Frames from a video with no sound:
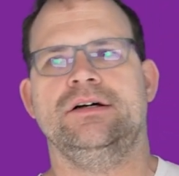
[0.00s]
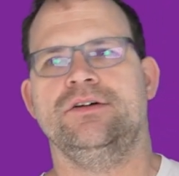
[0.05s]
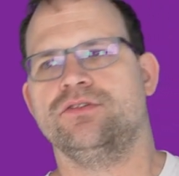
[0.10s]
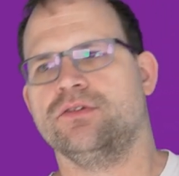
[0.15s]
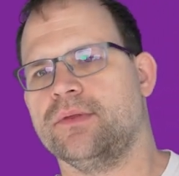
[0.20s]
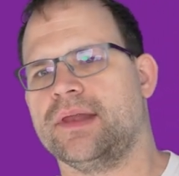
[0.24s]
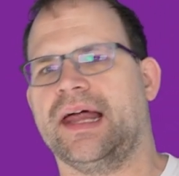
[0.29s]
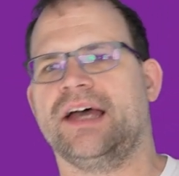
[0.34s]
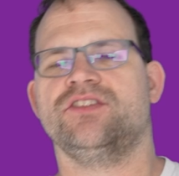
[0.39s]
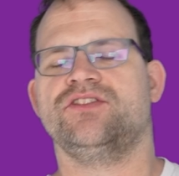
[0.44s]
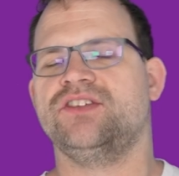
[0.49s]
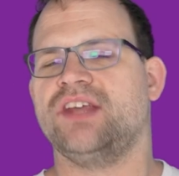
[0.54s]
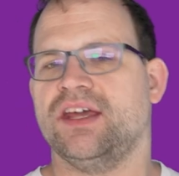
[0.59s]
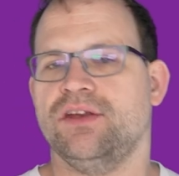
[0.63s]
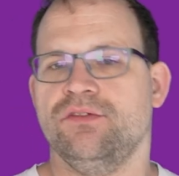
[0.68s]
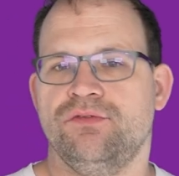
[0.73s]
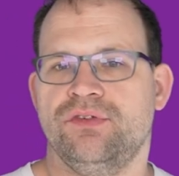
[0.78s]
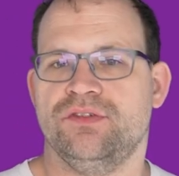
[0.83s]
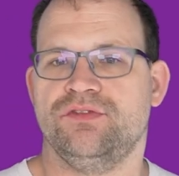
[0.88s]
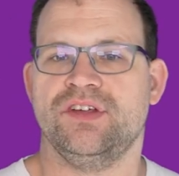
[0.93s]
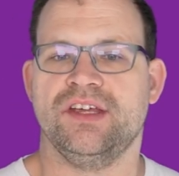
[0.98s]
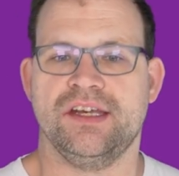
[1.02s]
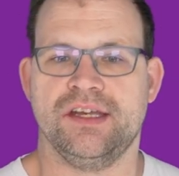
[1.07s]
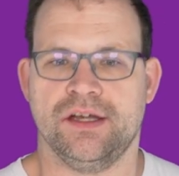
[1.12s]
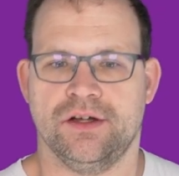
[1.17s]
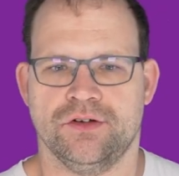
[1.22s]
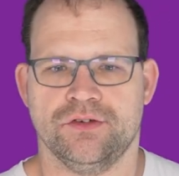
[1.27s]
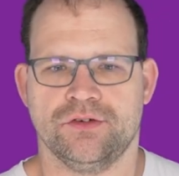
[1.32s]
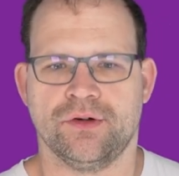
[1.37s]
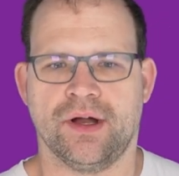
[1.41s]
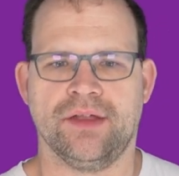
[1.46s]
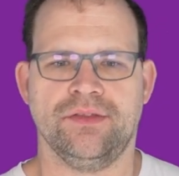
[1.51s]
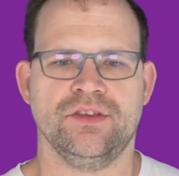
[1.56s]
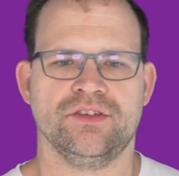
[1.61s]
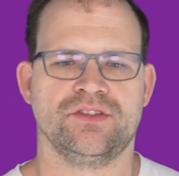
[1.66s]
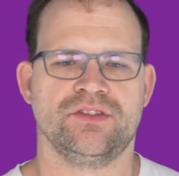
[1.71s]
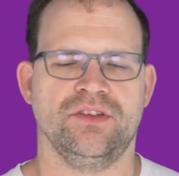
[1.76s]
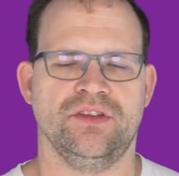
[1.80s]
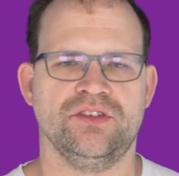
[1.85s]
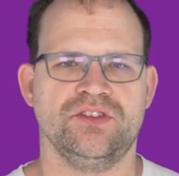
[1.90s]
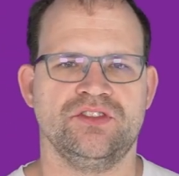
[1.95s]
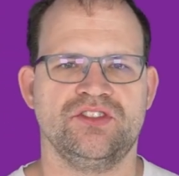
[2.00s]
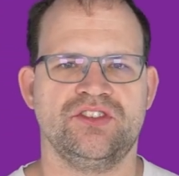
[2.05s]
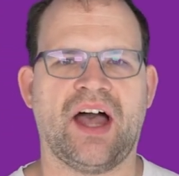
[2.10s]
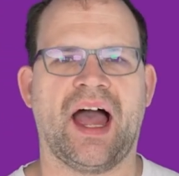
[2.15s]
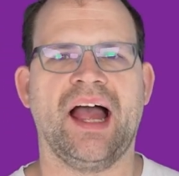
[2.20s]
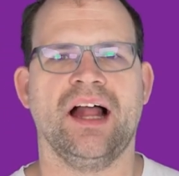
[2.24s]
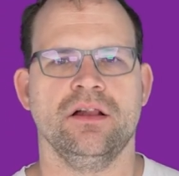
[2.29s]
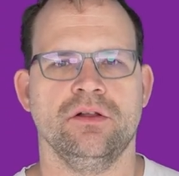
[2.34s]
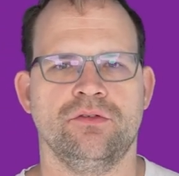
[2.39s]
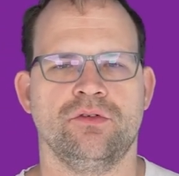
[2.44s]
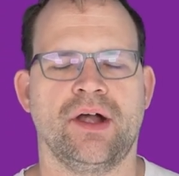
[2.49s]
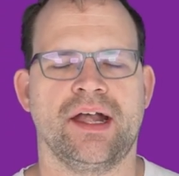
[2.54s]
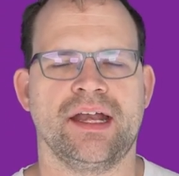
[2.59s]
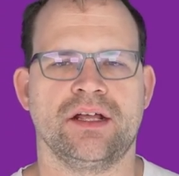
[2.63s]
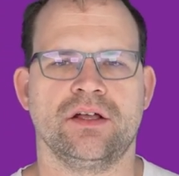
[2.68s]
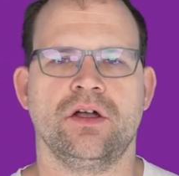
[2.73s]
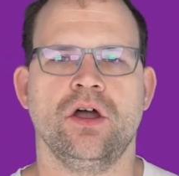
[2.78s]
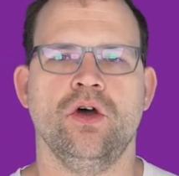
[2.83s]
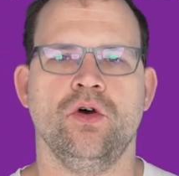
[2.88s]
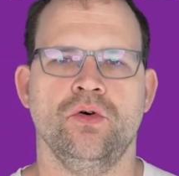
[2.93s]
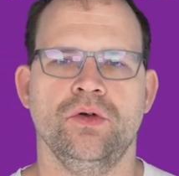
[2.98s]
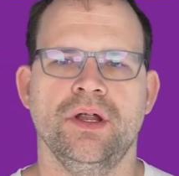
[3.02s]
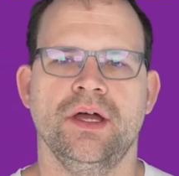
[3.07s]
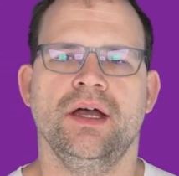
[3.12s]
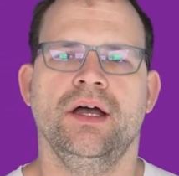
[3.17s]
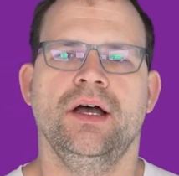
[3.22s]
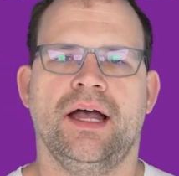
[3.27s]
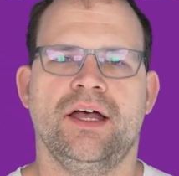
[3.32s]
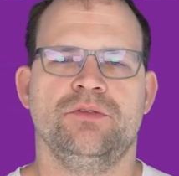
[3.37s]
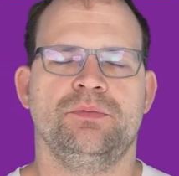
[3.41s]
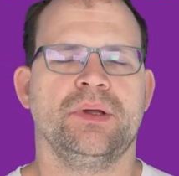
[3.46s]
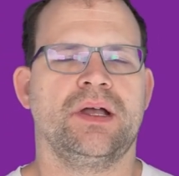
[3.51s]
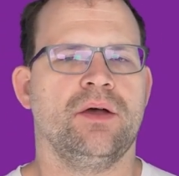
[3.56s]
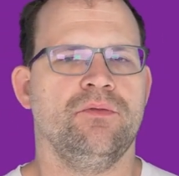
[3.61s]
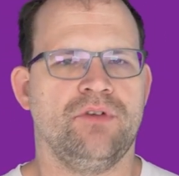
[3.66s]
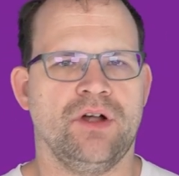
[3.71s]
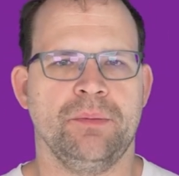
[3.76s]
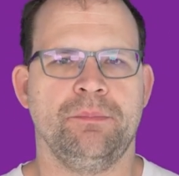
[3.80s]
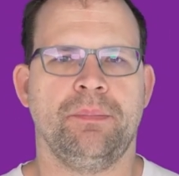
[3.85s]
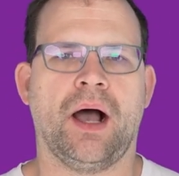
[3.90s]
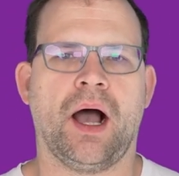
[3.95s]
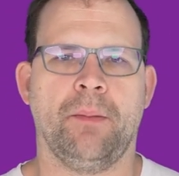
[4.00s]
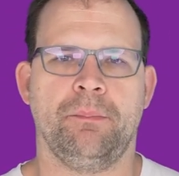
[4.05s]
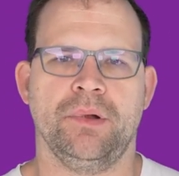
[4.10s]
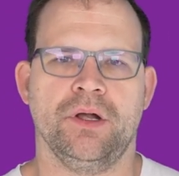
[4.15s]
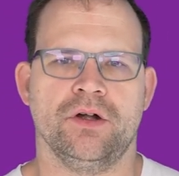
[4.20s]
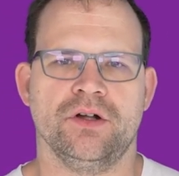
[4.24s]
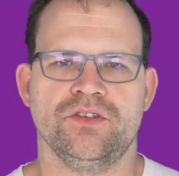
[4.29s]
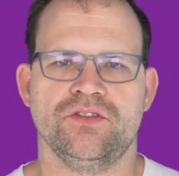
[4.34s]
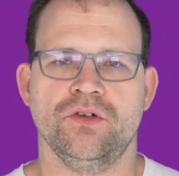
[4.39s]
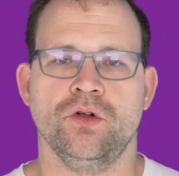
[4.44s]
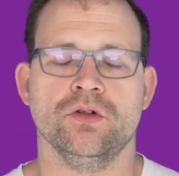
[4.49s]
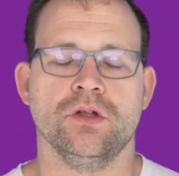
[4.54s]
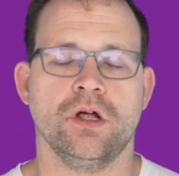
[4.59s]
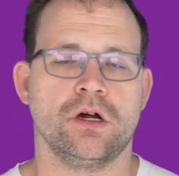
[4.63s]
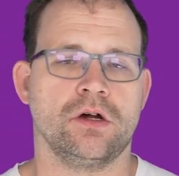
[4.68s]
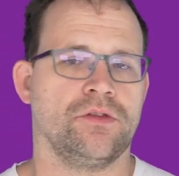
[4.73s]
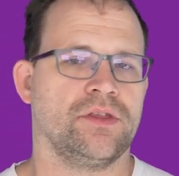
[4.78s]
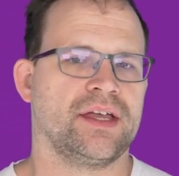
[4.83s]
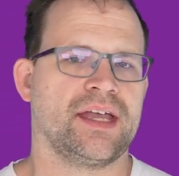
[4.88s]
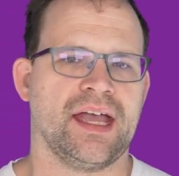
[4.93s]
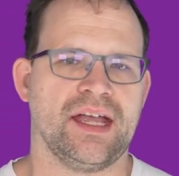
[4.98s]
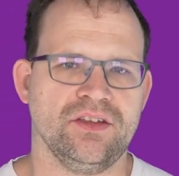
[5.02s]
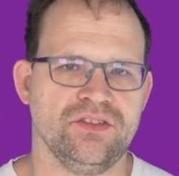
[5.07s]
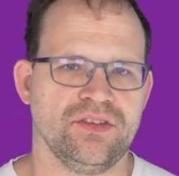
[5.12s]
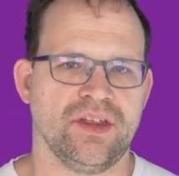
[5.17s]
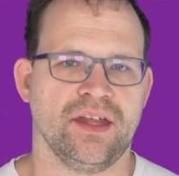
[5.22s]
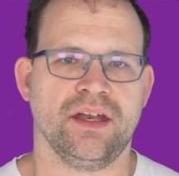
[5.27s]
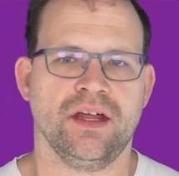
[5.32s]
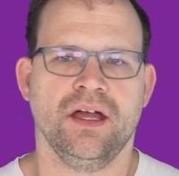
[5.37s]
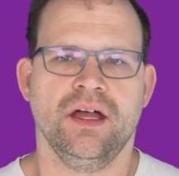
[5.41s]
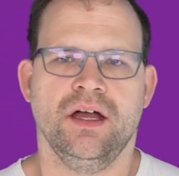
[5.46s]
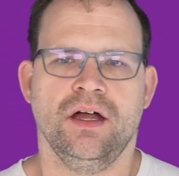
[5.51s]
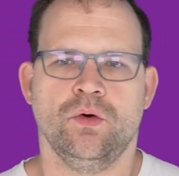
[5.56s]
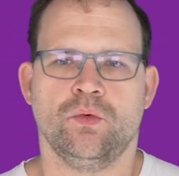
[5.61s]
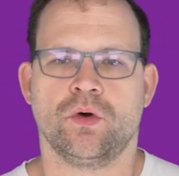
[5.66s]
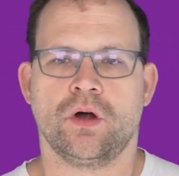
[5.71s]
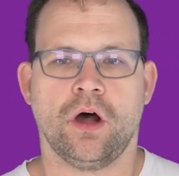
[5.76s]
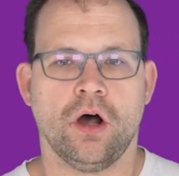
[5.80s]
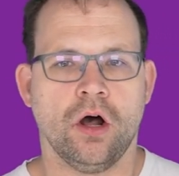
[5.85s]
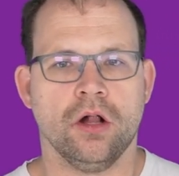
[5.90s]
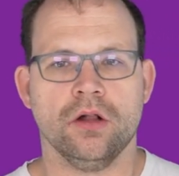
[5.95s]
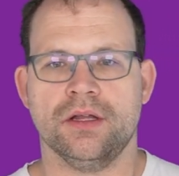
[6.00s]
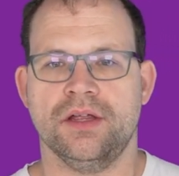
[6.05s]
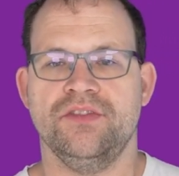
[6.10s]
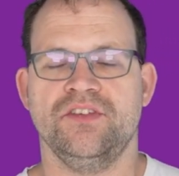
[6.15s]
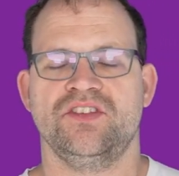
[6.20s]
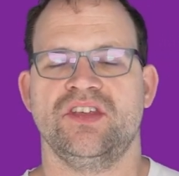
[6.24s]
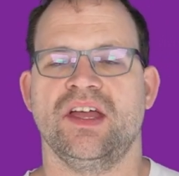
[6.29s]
from the last 10, 15 years, right? This style of writing code has become very popular. It's no longer the case that we're all in the